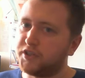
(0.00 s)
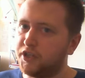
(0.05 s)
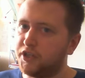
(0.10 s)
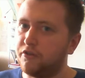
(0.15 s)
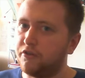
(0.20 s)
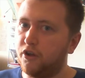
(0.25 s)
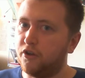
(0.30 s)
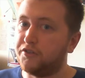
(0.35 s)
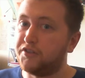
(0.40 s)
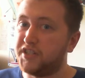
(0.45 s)

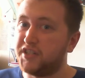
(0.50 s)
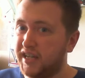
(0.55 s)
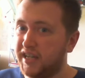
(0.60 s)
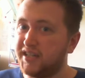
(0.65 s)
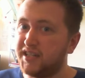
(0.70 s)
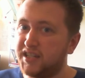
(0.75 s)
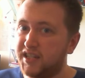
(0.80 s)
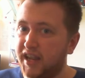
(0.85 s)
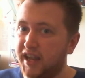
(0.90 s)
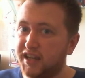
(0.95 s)
got
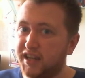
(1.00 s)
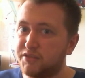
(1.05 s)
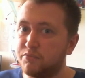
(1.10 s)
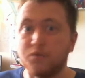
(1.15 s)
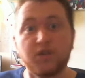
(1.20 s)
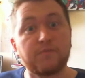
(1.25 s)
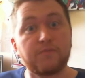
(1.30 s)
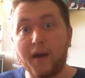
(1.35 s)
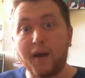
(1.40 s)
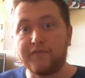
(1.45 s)
D6,
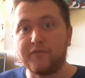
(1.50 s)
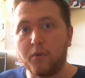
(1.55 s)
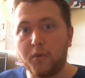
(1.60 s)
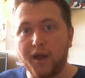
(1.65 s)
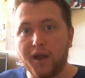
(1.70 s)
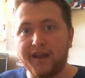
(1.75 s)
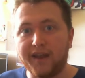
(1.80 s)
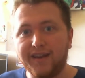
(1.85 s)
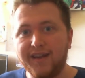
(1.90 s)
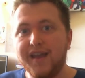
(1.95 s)
which, by the
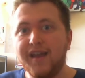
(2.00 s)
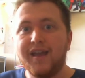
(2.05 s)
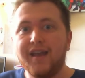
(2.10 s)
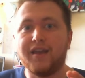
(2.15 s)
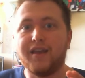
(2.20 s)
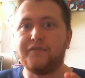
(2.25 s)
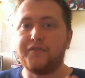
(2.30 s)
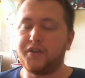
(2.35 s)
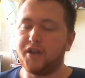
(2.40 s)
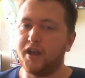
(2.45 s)
way,
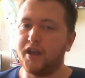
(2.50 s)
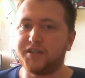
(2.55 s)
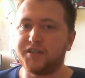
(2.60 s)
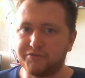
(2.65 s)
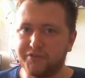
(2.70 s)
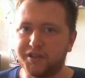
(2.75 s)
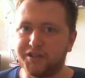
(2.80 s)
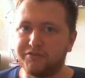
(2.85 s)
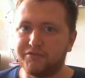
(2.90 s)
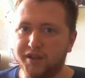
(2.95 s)
if you guys
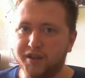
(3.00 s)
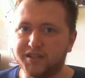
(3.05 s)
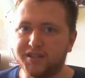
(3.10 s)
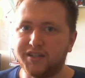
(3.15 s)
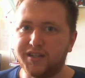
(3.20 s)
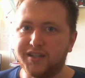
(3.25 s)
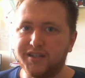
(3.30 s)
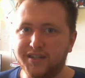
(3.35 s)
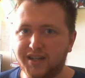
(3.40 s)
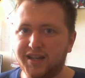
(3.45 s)
are
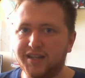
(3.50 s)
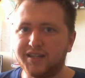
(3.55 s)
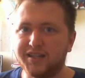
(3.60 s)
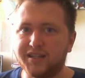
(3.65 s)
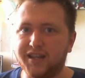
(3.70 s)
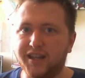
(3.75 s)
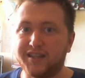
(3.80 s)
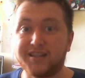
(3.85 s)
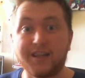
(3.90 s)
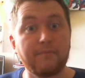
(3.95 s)
interested in
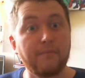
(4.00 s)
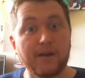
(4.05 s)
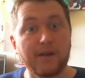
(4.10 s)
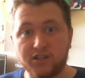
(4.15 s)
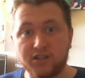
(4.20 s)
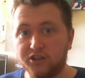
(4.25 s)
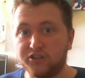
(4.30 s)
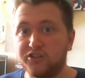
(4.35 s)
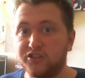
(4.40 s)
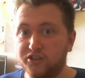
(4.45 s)
D6 and my
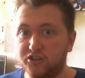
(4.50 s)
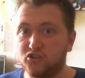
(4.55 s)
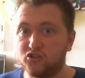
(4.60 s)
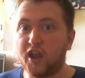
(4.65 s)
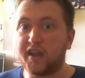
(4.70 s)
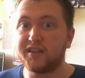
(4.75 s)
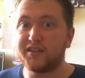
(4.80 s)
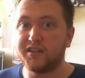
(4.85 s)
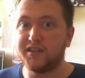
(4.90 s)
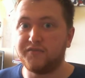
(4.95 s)
Dungeons &
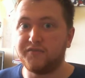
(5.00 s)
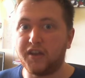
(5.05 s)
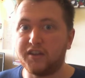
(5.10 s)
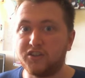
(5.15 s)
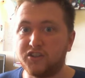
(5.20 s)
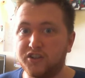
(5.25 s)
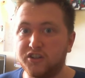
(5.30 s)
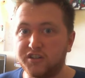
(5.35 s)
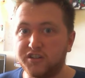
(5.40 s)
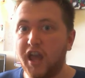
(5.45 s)
Dragons
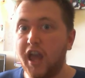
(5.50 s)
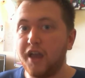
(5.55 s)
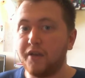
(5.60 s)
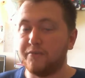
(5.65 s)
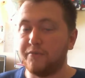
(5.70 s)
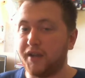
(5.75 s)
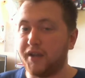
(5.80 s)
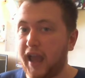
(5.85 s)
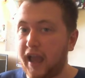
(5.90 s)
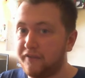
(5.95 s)
adventures,
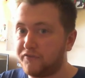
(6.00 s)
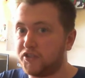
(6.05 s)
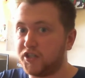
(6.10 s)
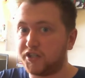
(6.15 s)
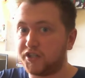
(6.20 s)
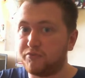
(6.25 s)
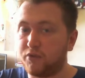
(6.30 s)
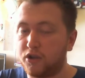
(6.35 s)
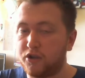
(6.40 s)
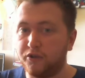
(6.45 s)
we have
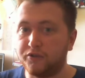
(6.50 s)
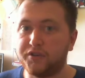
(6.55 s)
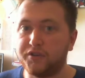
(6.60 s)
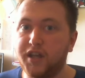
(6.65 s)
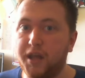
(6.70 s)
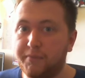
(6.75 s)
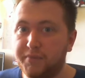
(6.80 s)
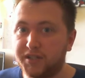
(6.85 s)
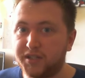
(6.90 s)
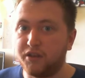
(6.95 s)
just
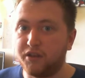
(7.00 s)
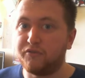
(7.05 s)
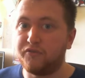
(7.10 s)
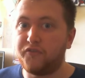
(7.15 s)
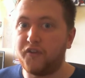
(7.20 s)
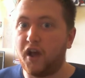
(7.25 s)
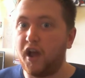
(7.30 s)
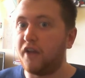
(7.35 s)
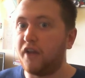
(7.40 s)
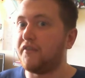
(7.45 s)
recorded episode
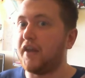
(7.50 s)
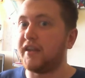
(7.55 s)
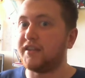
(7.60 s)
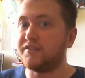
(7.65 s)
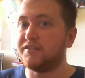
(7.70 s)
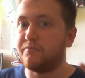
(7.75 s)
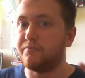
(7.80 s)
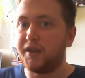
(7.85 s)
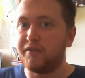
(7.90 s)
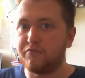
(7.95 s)
5
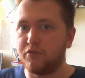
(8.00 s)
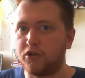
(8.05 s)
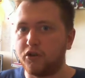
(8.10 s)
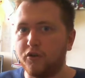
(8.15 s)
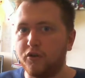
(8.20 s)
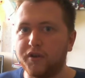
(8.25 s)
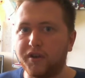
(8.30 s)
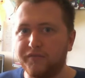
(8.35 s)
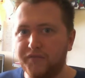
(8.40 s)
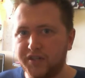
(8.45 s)
as of me
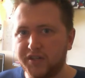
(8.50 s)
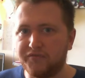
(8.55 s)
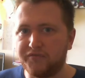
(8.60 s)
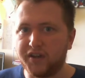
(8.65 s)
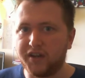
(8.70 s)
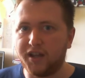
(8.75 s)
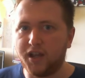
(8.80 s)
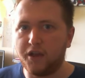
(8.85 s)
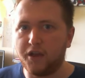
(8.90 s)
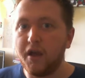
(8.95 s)
recording this
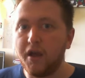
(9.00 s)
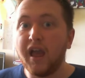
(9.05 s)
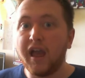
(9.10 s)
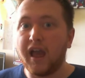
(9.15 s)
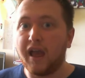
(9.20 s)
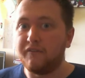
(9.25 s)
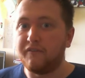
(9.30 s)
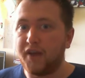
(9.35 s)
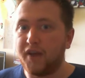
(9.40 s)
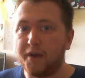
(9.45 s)
video,
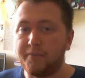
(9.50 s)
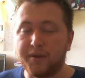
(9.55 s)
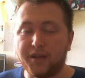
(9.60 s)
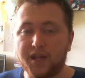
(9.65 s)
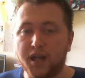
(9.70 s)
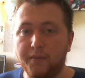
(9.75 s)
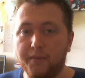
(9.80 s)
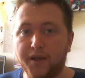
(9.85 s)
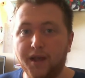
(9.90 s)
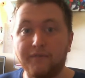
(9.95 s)
and that'll be
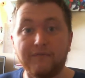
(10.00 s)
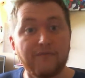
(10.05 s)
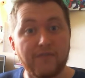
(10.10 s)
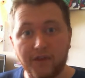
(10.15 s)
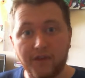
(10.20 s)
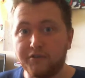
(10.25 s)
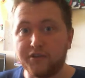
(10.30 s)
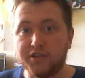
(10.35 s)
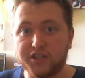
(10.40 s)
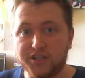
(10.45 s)
coming up
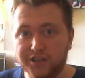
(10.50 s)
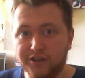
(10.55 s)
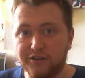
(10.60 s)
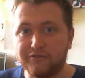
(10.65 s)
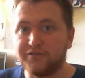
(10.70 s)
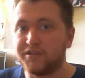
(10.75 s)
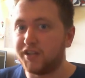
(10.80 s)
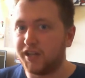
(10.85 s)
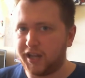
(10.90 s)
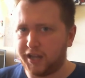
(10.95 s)
very
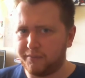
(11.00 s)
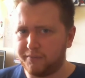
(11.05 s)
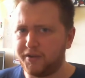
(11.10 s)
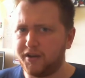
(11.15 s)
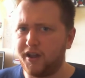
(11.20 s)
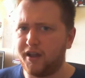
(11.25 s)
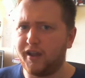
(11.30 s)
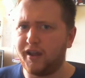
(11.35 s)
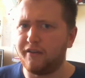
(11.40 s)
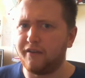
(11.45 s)
soon, so keep
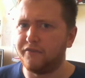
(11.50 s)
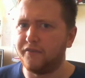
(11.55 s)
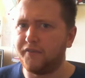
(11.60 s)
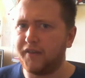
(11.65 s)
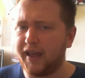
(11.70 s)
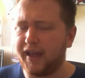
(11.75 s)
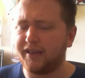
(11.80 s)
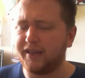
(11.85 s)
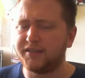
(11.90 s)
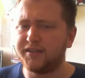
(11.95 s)
an eye out for
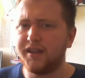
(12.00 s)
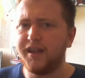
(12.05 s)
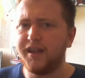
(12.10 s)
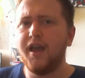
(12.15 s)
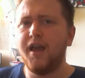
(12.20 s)
that.